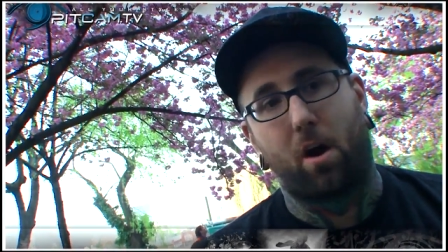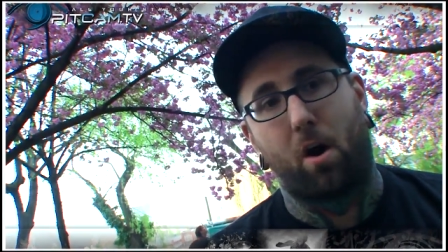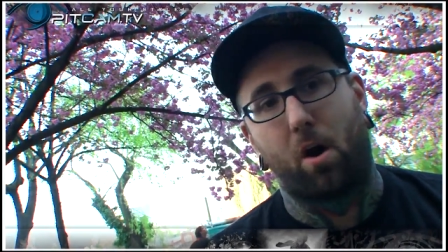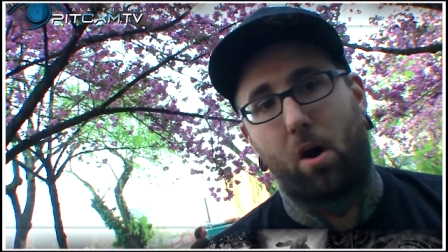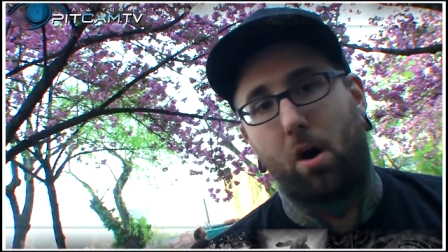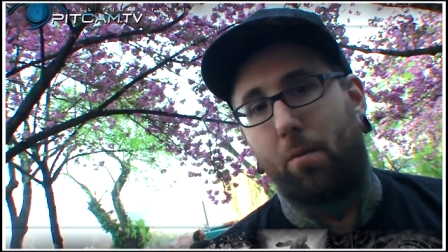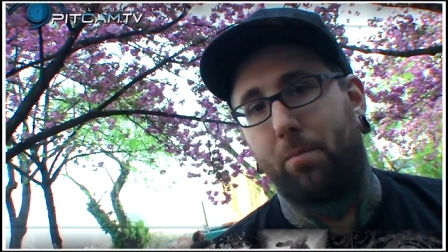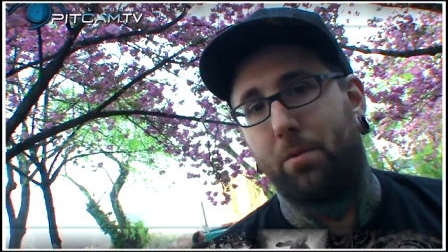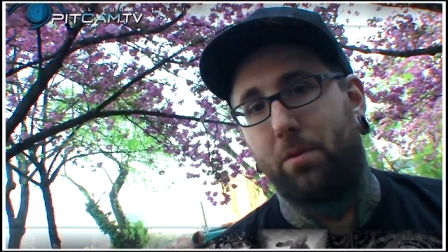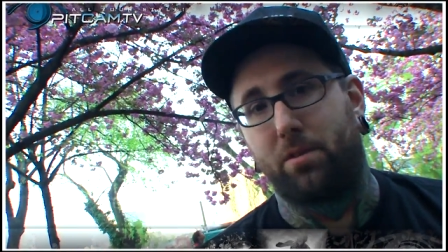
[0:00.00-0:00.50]

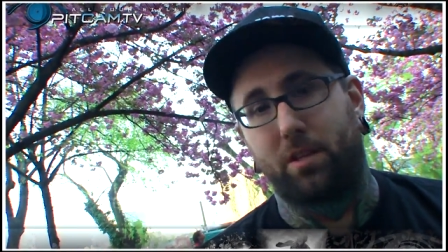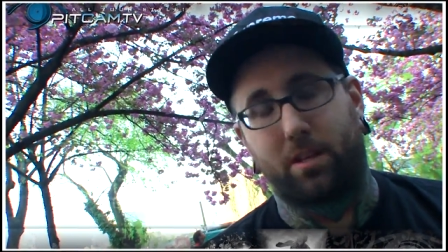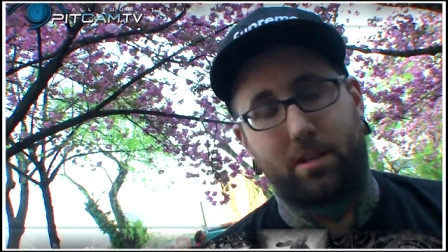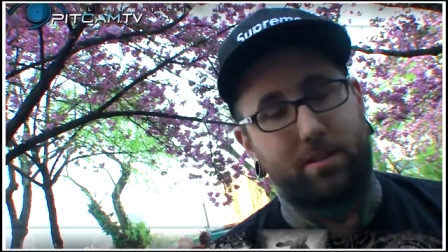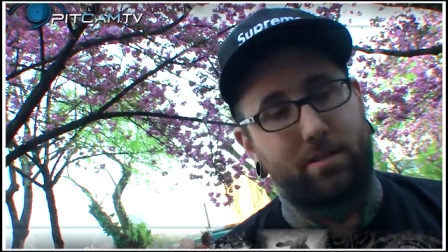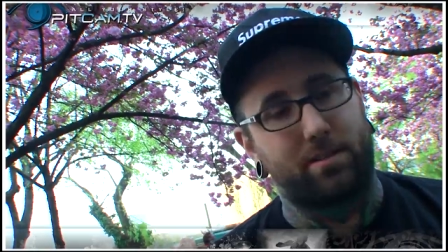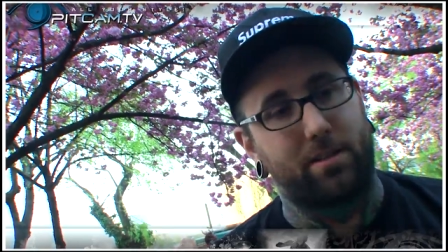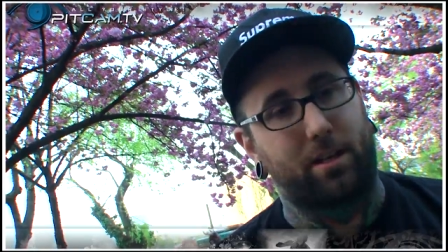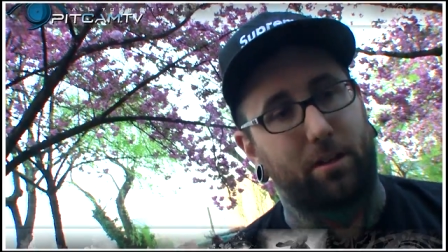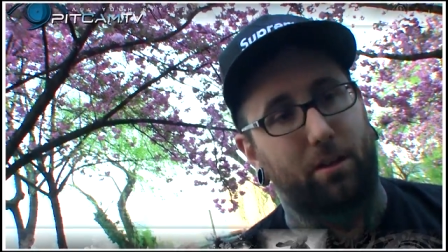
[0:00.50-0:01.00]
all music is
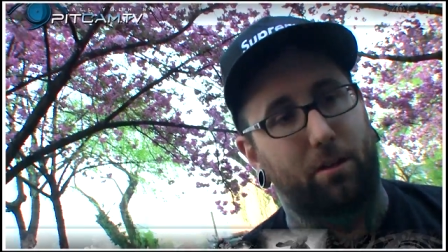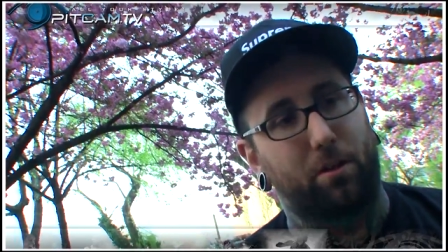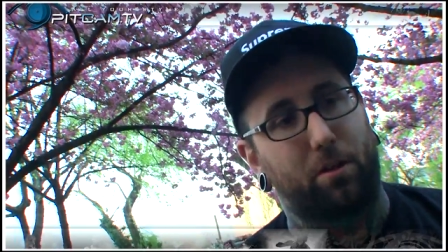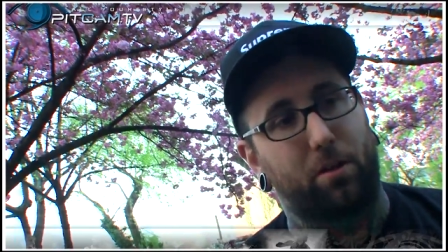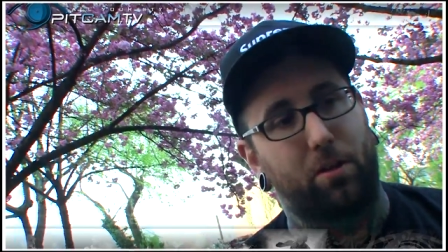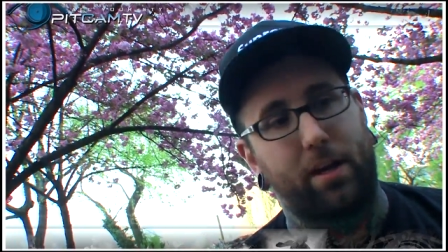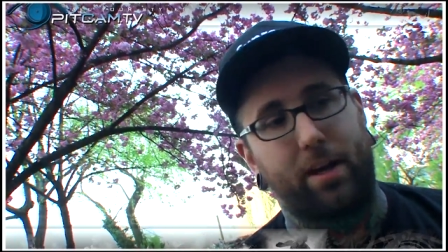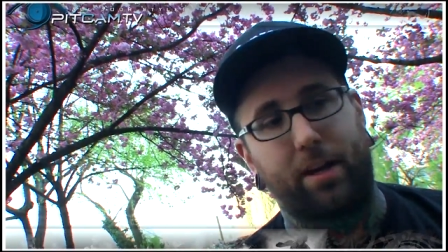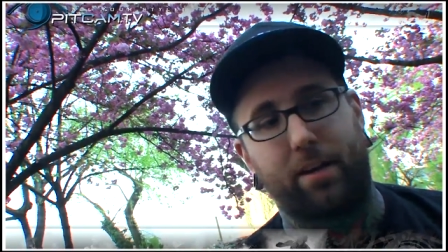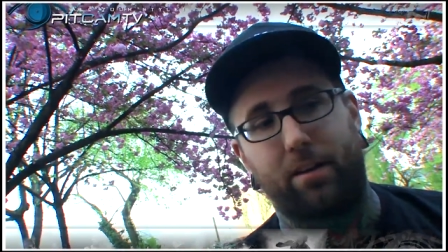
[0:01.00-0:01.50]

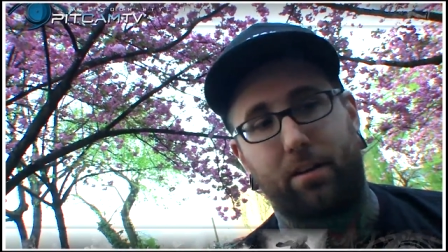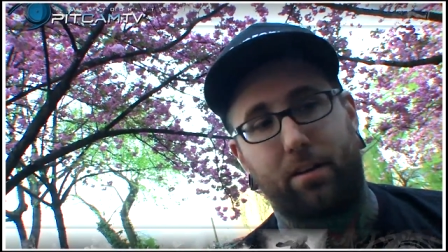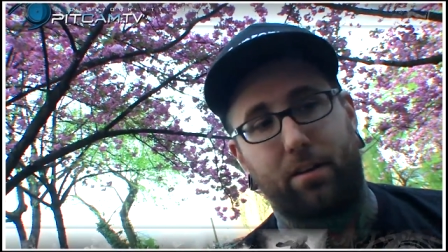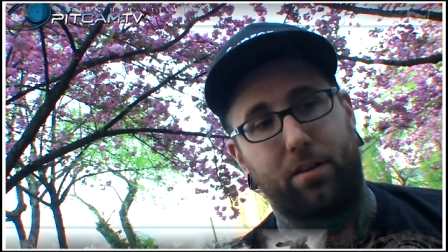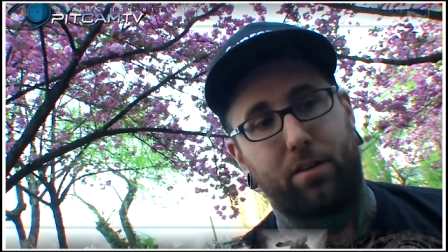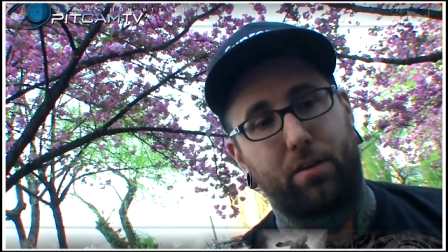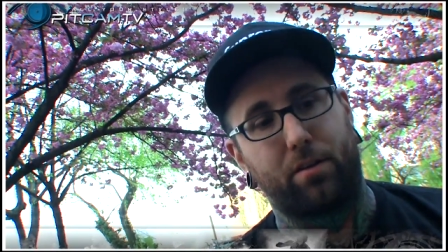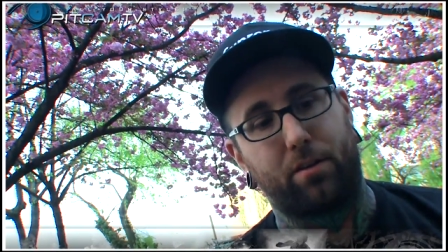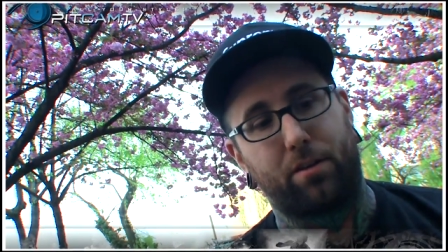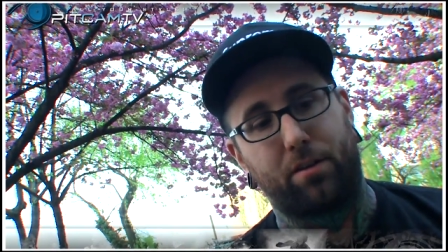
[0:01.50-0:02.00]
cyclical. Like,
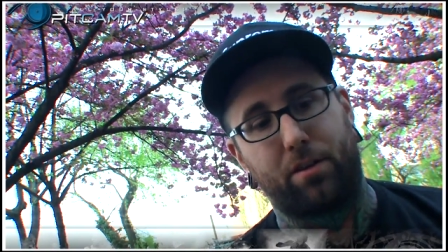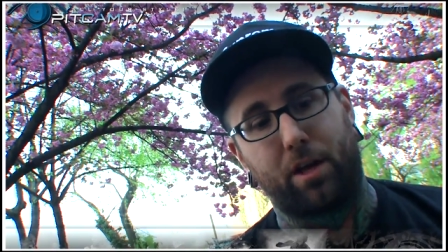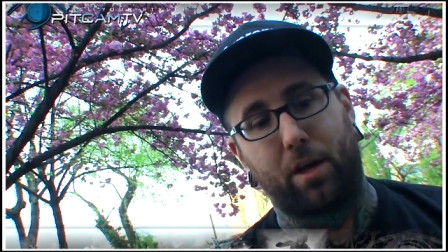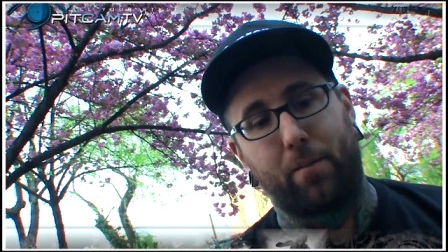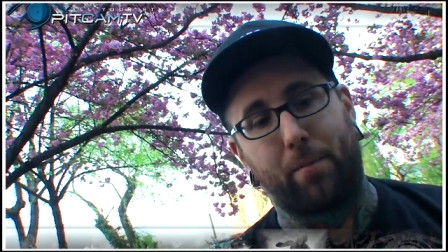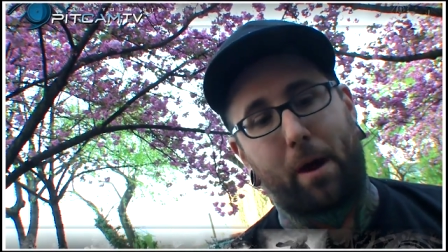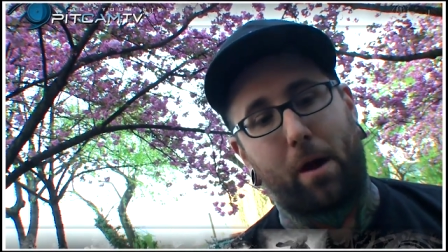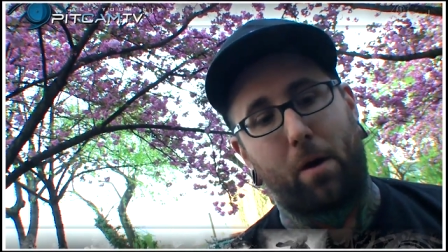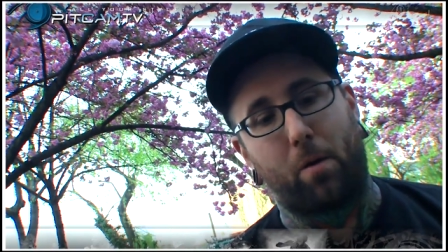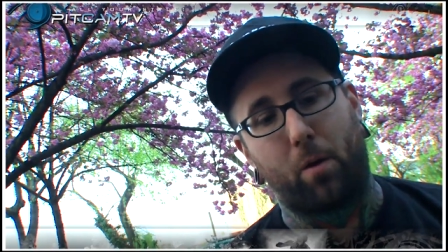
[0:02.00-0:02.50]
think
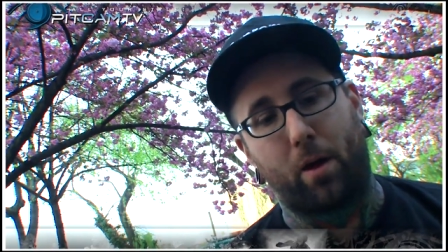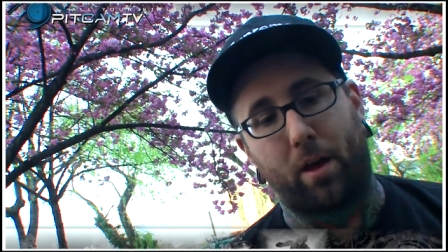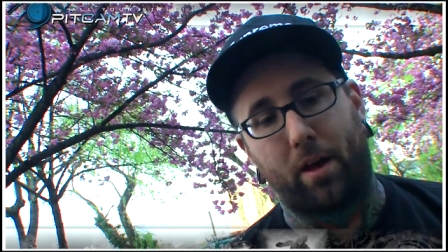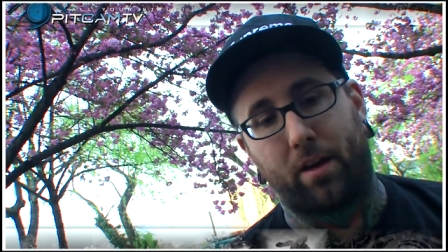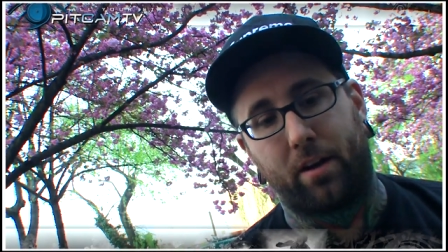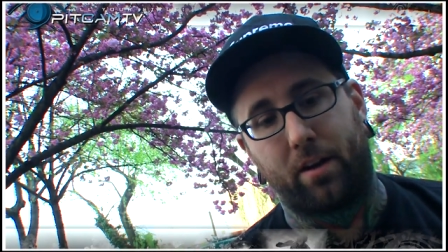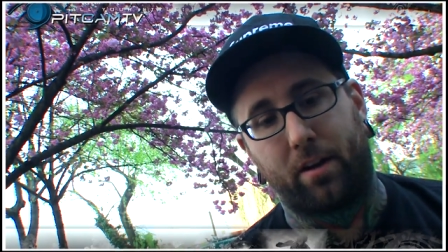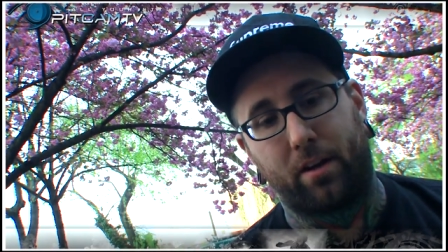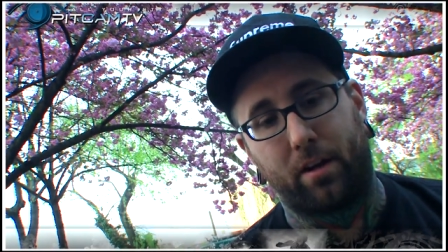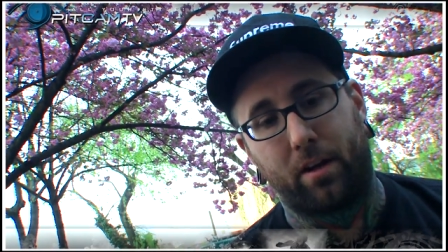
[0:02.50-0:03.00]
about
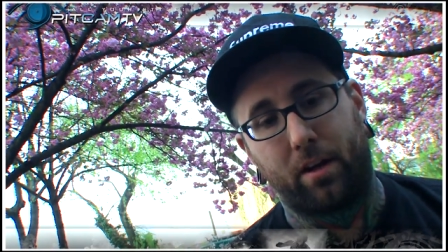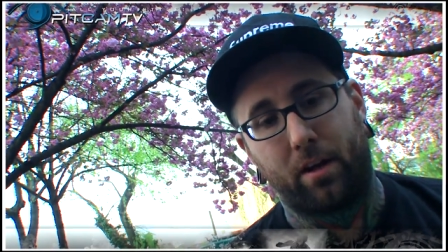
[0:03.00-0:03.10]
when,